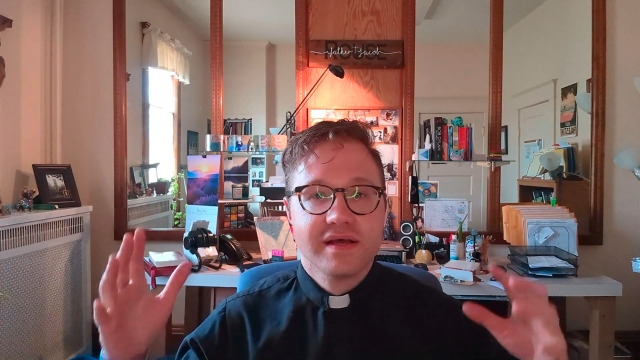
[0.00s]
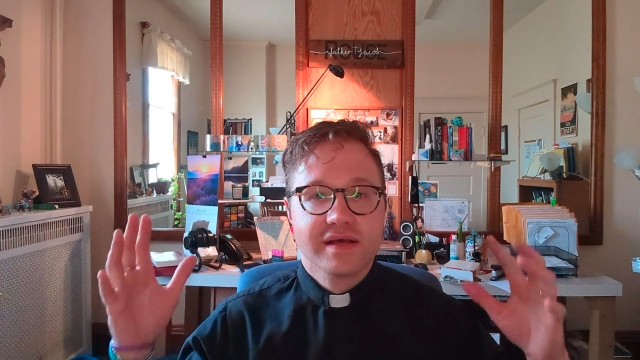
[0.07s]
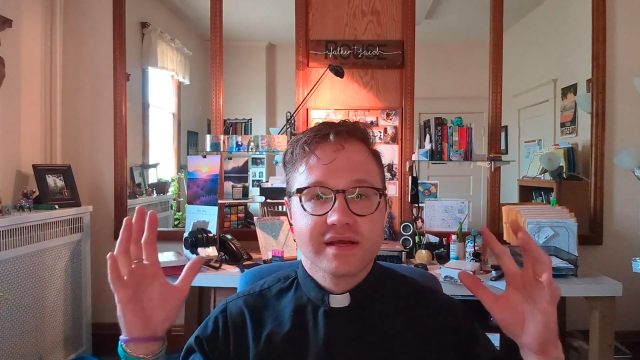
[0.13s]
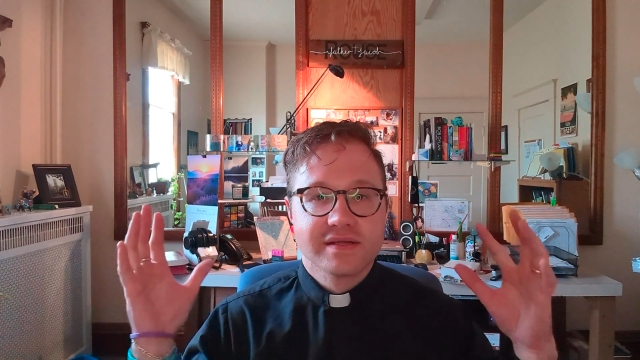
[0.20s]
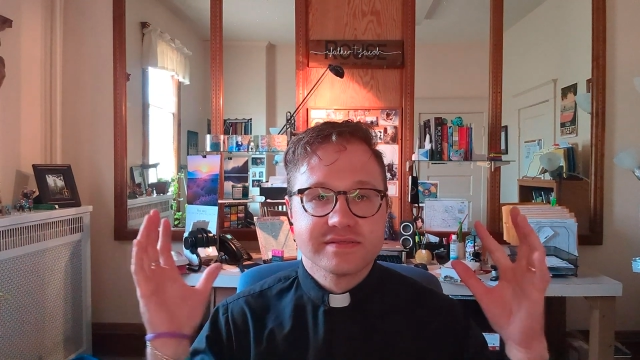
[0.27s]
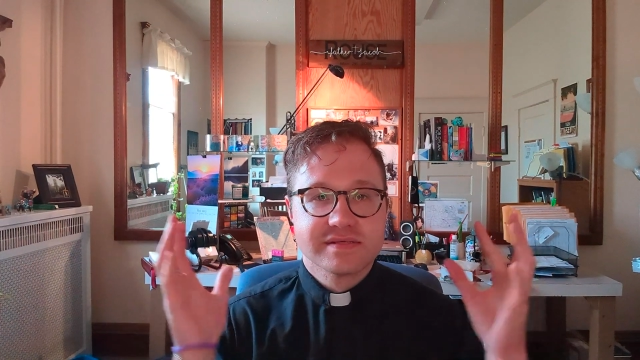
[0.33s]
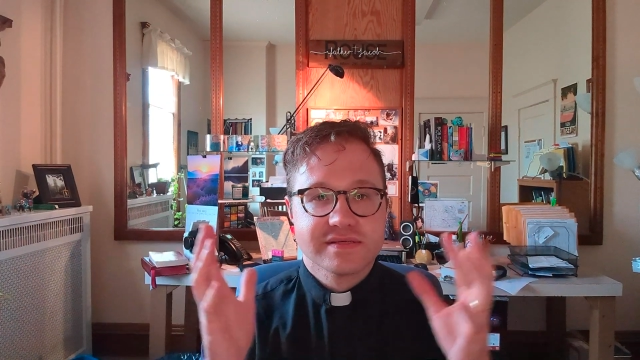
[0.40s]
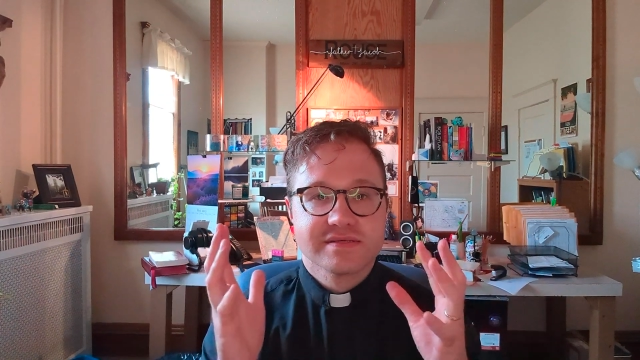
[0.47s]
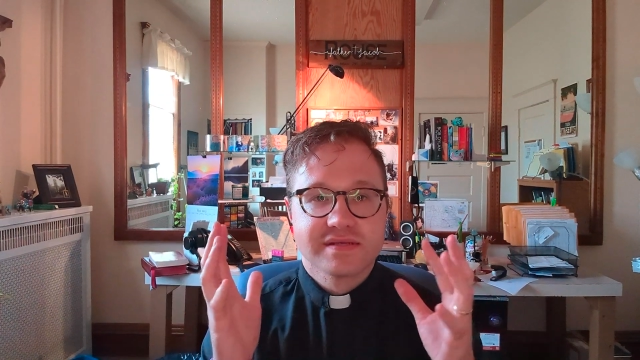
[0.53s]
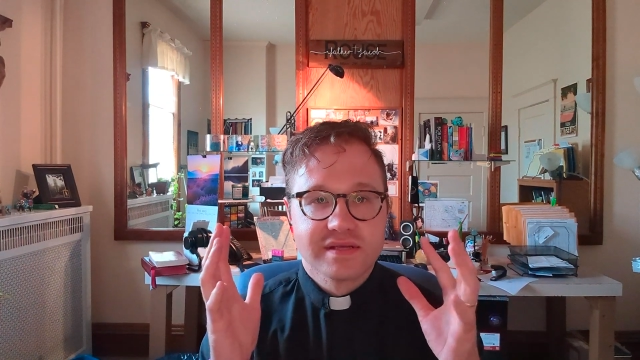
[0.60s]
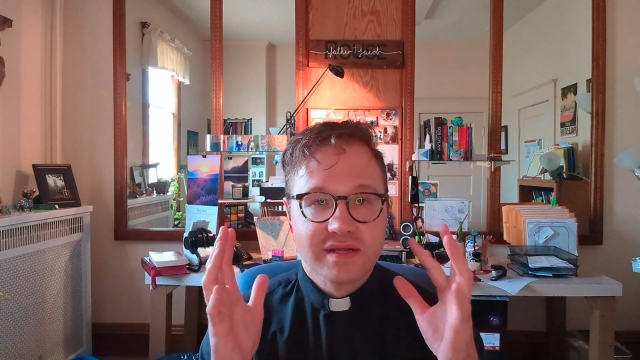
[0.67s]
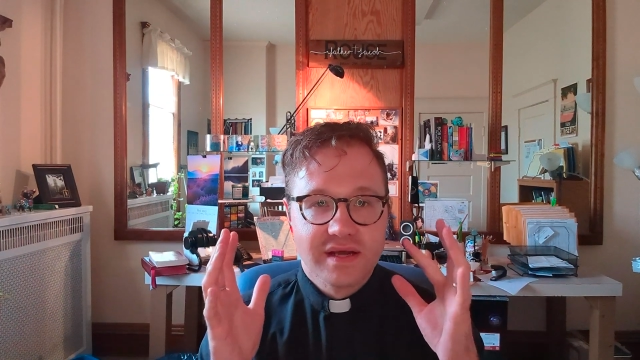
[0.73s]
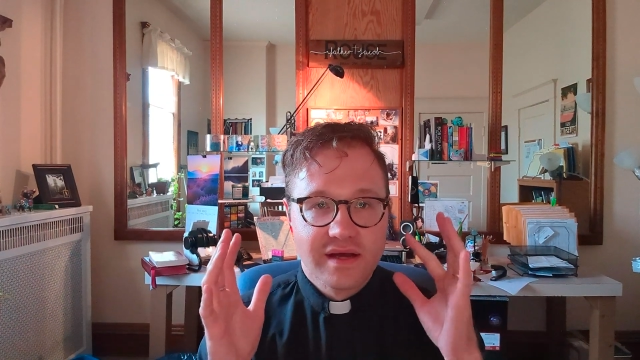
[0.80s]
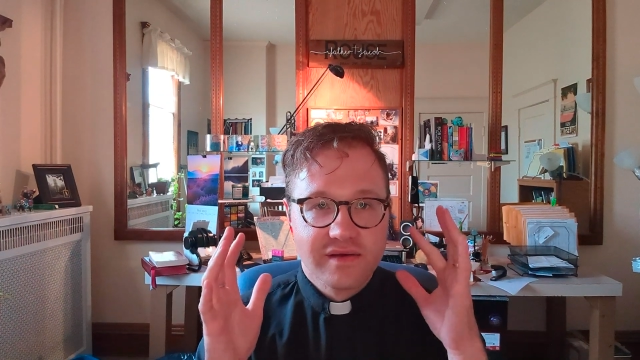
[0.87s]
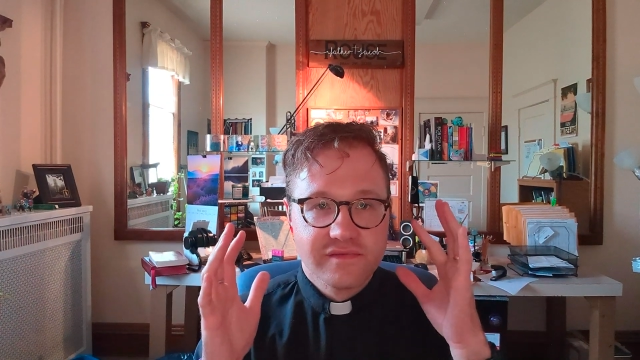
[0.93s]

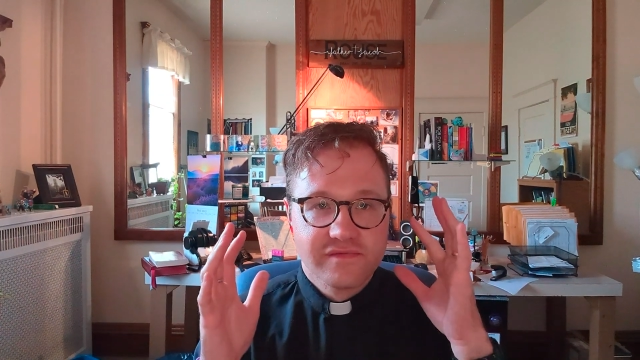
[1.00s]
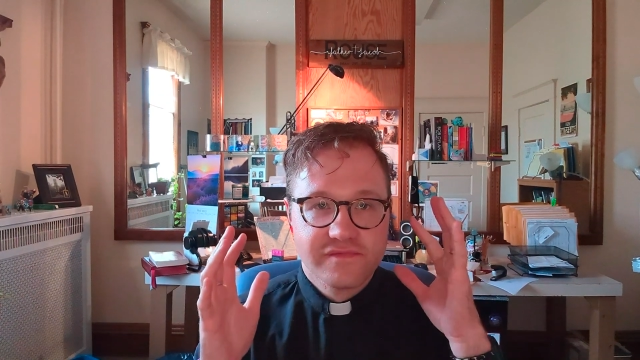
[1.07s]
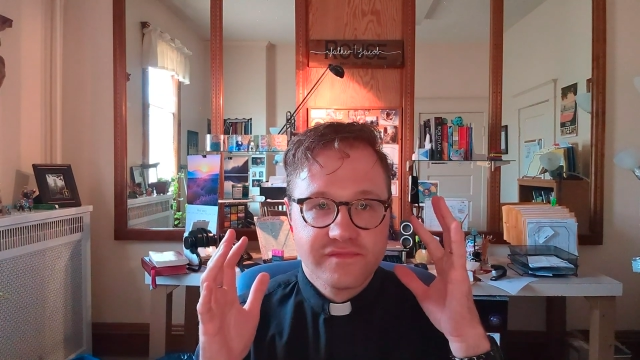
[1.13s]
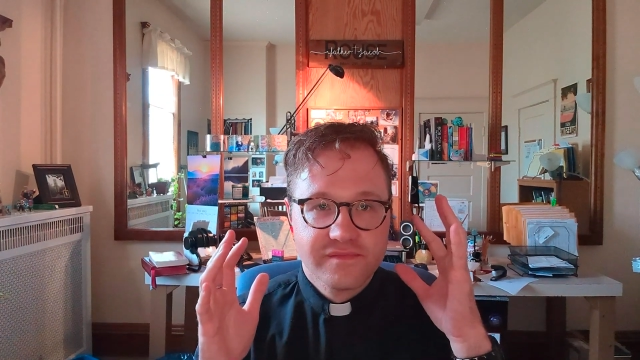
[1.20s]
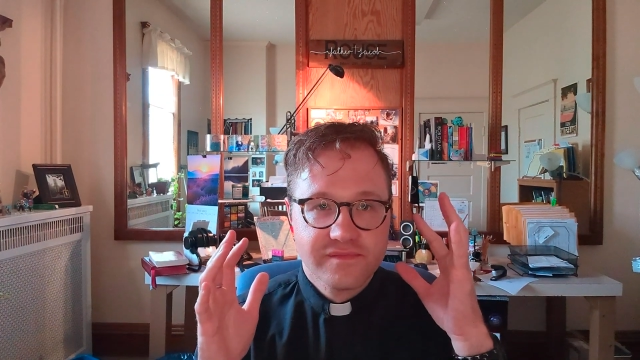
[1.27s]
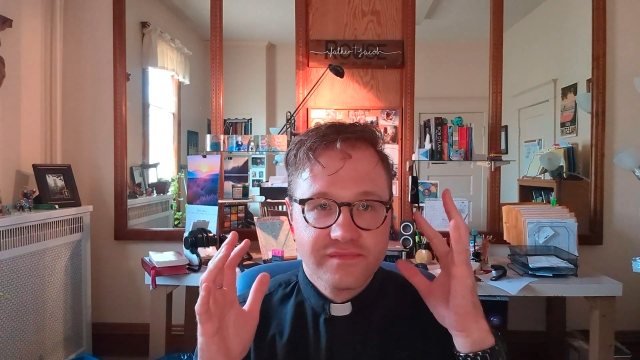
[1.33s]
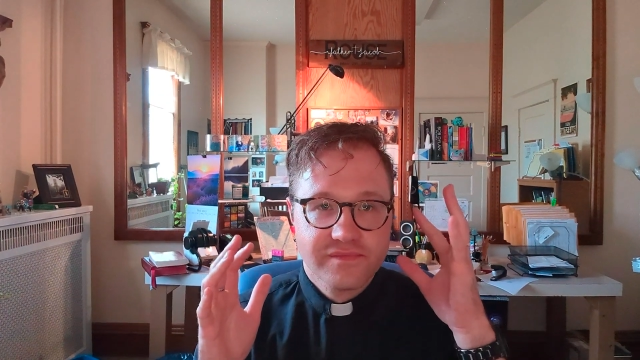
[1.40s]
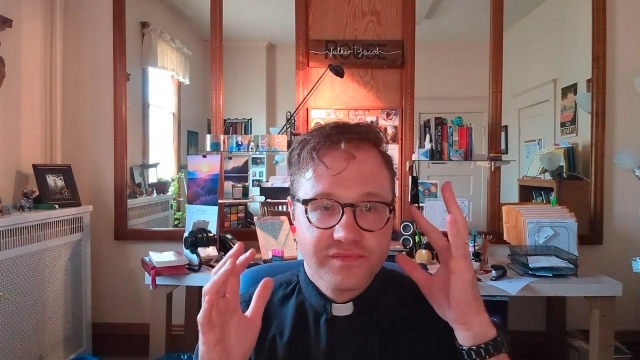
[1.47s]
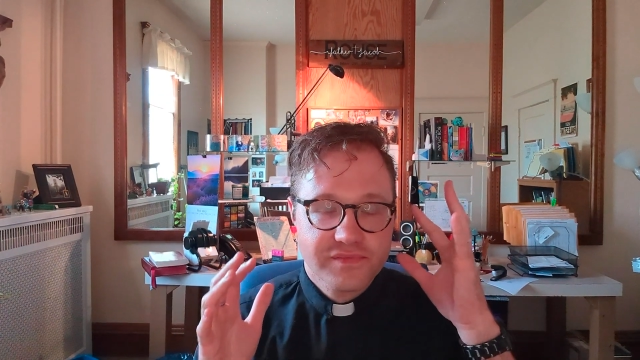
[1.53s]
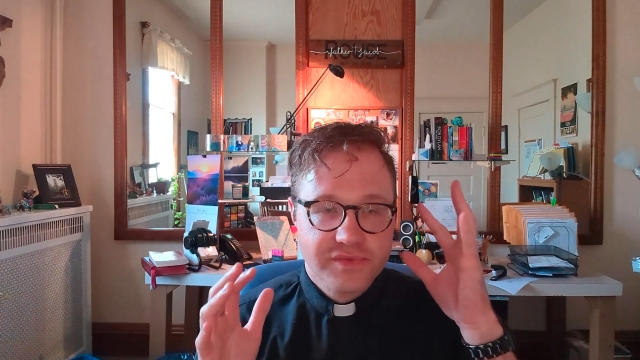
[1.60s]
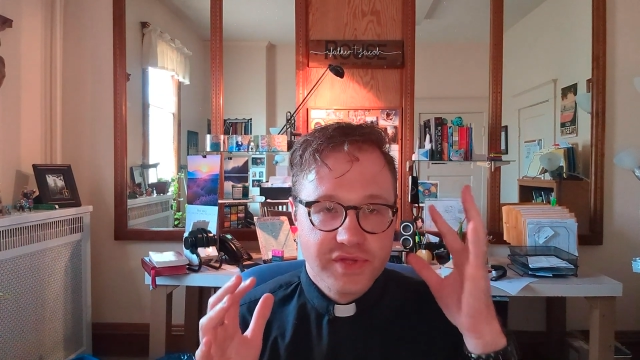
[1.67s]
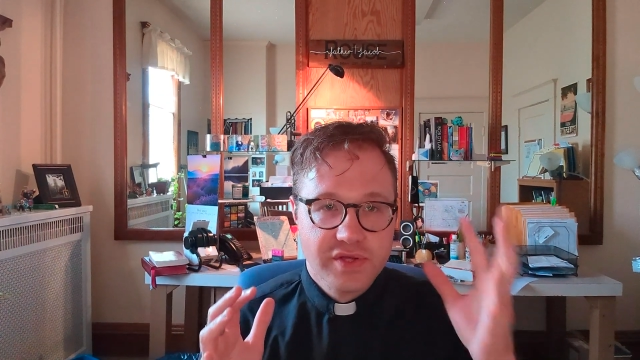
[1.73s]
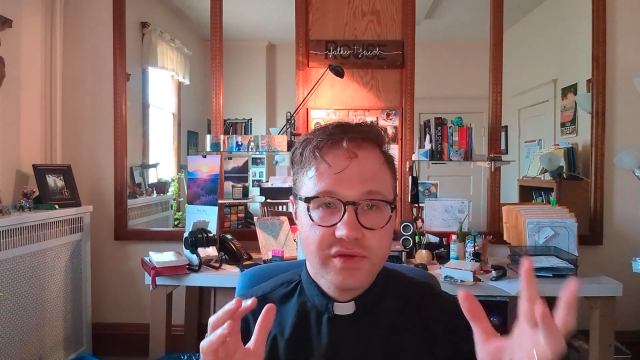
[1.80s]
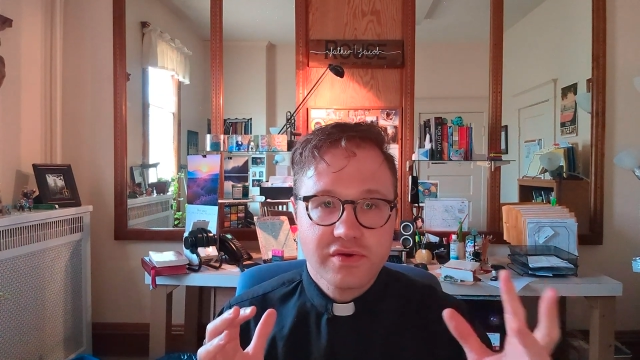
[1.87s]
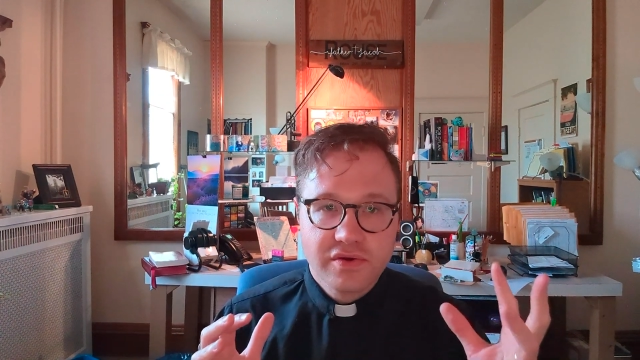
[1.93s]
consisted of
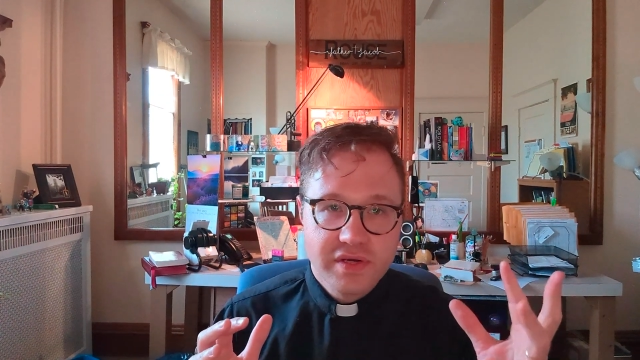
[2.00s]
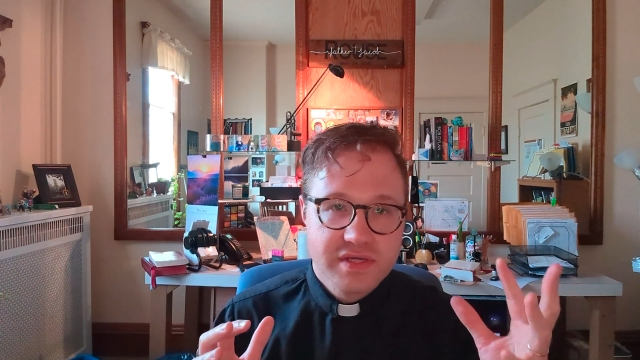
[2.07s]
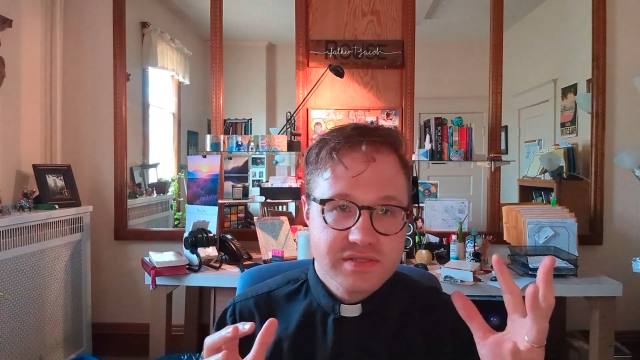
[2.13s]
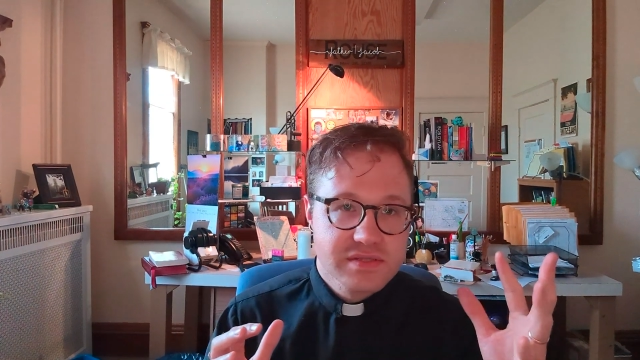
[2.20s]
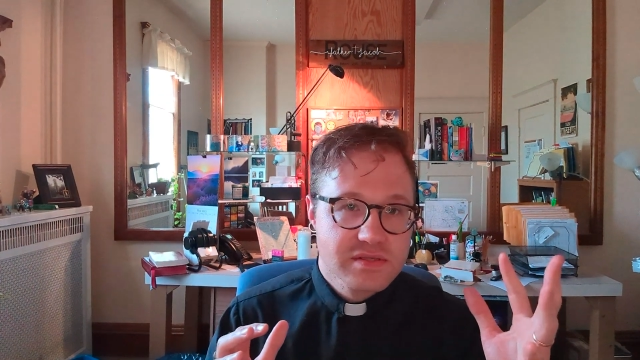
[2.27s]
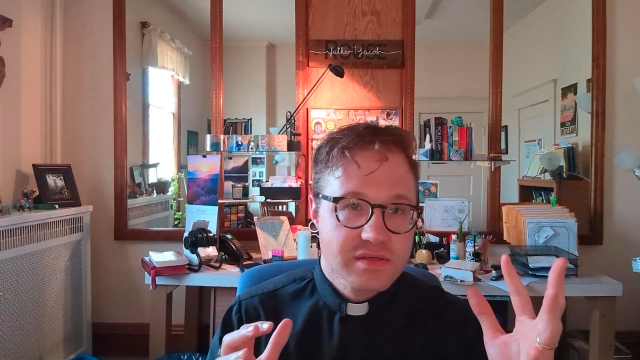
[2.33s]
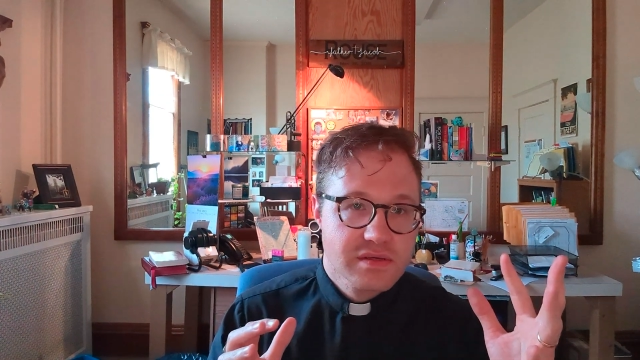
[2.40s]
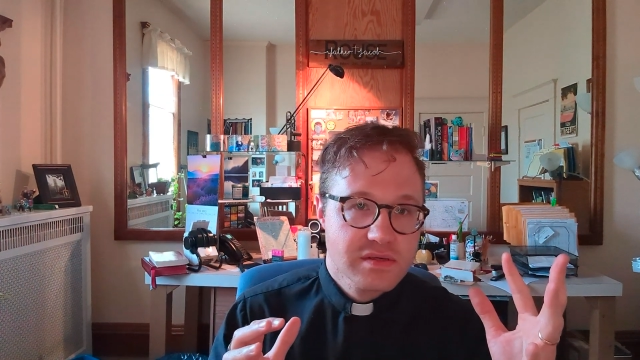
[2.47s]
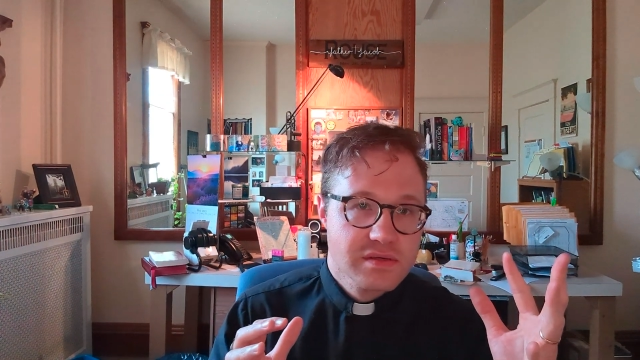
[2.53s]
the Eucharist,